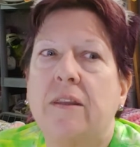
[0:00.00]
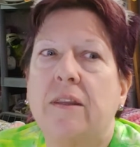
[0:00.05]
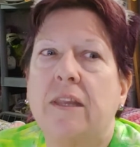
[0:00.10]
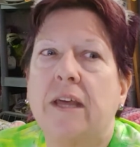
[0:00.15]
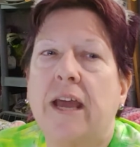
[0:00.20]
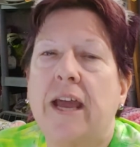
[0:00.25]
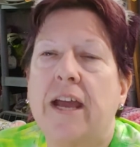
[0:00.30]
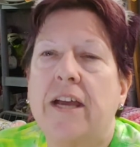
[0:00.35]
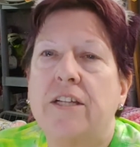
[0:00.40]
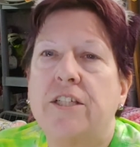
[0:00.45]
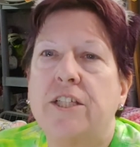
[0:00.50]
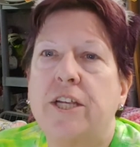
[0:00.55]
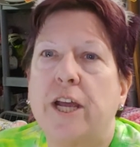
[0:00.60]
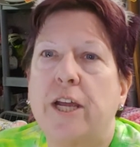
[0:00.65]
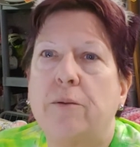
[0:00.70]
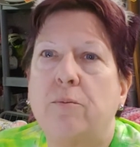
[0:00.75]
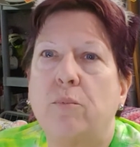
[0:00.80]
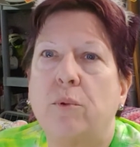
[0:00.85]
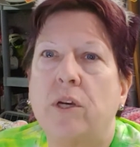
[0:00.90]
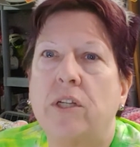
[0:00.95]
the
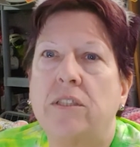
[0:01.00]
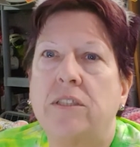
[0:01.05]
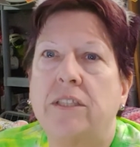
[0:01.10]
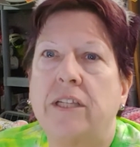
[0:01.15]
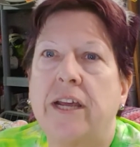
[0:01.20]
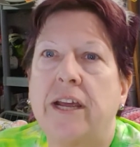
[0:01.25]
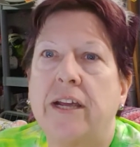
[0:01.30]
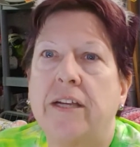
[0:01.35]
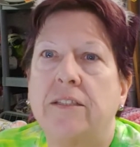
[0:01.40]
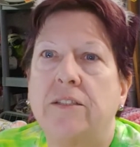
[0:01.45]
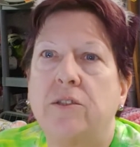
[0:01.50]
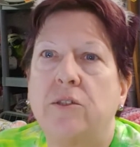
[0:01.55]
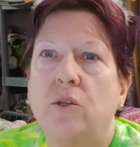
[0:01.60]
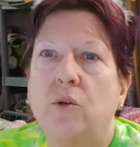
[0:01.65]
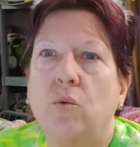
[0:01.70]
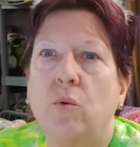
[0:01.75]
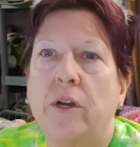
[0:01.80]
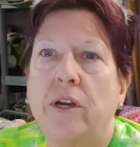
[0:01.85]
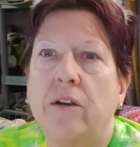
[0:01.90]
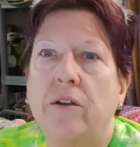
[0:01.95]
hashtag breast cancer
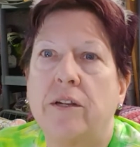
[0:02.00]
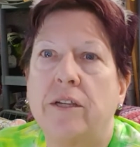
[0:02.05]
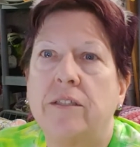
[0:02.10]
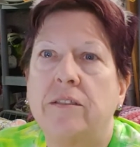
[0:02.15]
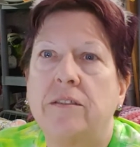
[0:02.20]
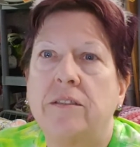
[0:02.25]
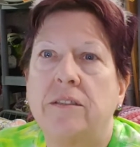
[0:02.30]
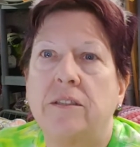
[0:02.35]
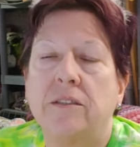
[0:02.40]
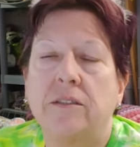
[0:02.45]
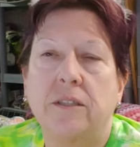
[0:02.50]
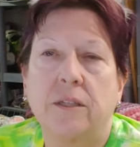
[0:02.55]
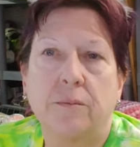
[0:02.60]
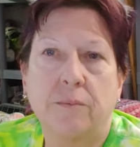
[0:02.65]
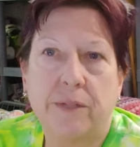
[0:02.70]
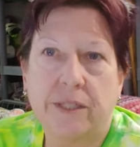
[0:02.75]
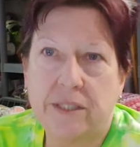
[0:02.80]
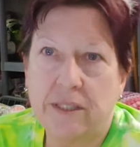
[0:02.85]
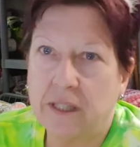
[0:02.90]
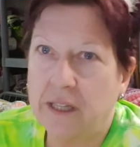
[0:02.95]
awareness. There's going
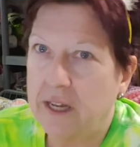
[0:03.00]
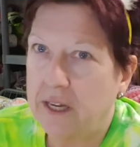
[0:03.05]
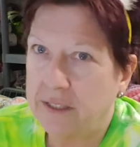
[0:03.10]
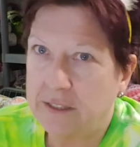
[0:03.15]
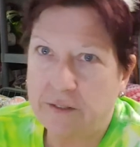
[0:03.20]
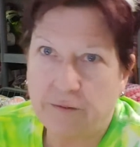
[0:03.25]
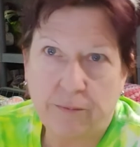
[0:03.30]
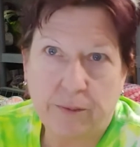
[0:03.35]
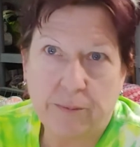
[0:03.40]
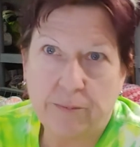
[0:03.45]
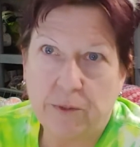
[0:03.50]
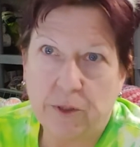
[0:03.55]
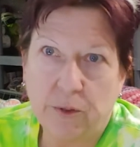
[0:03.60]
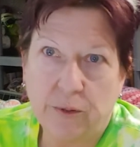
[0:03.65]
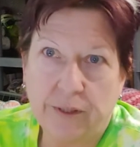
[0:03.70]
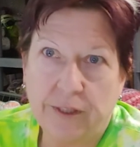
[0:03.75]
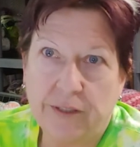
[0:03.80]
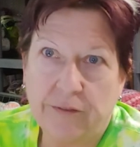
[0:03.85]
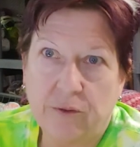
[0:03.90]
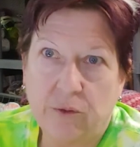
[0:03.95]
to be lots of people
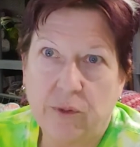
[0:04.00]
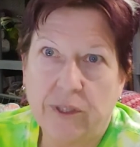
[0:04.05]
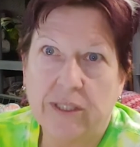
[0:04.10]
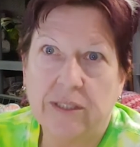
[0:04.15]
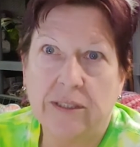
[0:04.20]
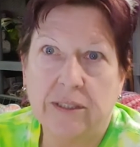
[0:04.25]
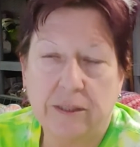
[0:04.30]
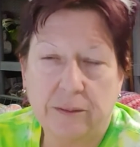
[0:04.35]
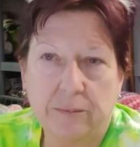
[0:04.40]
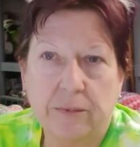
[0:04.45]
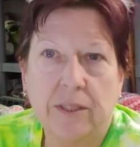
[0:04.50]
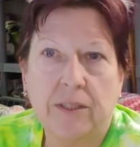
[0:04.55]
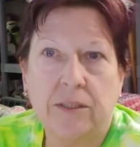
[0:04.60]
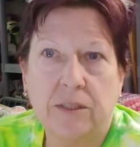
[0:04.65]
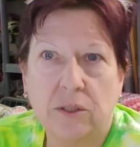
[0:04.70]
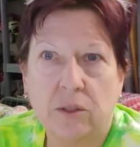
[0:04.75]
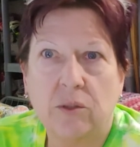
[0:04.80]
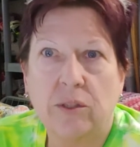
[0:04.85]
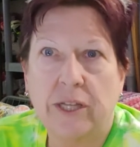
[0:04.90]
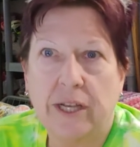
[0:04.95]
doing giveaways this month,
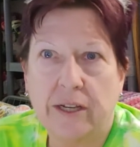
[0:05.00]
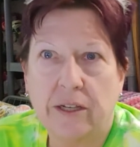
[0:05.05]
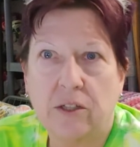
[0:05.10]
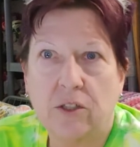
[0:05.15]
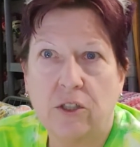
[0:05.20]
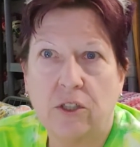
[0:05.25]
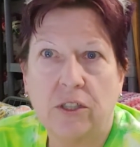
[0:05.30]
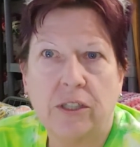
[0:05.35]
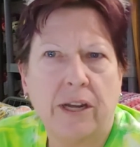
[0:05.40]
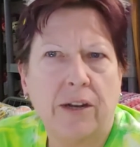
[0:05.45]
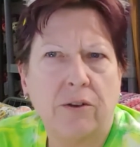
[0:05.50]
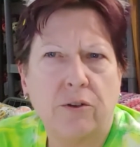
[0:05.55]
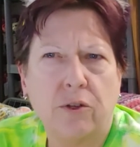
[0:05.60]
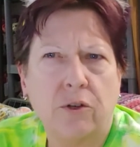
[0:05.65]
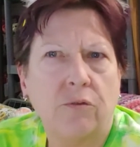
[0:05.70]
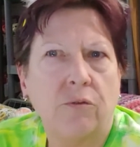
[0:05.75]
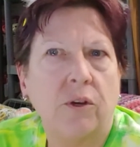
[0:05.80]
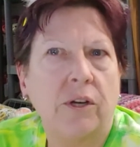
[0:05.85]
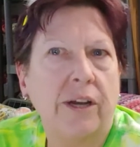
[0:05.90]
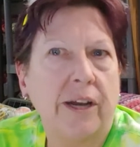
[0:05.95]
so take a look. I don't know
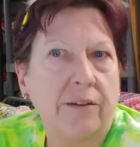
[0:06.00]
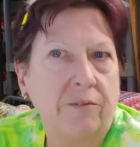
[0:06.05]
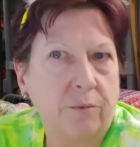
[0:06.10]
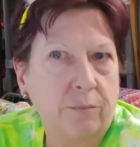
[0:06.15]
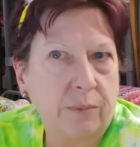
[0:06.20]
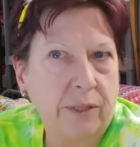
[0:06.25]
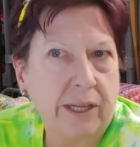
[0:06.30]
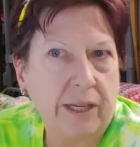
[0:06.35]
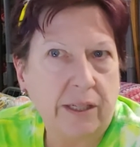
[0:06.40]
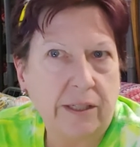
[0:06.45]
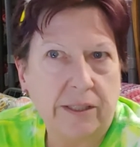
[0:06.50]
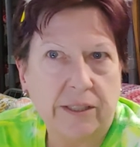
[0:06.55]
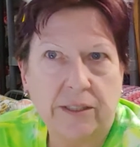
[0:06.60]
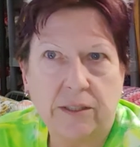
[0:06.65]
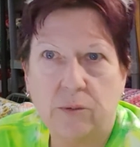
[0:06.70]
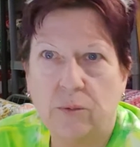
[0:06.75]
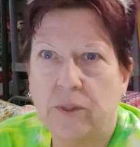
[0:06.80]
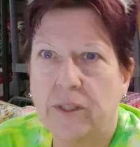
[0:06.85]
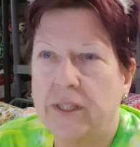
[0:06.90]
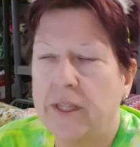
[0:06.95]
if we're going to have a
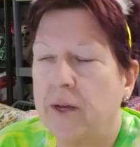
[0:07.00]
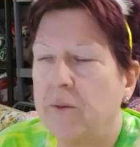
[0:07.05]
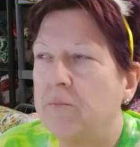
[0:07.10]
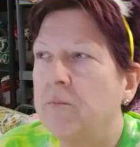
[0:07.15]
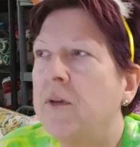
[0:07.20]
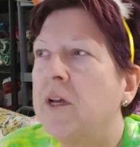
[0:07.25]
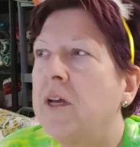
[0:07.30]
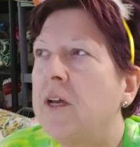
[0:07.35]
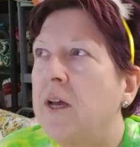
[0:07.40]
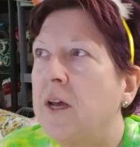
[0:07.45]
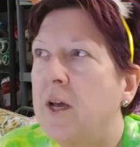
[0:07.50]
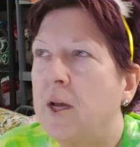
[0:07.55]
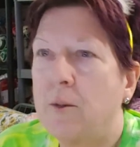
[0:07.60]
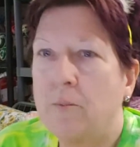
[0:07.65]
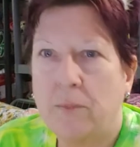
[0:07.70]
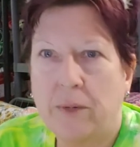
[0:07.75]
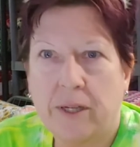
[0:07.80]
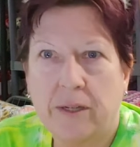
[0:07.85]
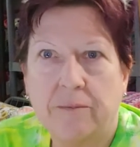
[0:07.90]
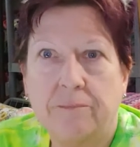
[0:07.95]
playlist with them,
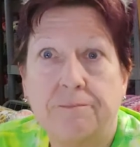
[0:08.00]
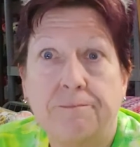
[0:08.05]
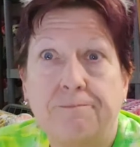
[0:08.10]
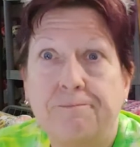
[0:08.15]
but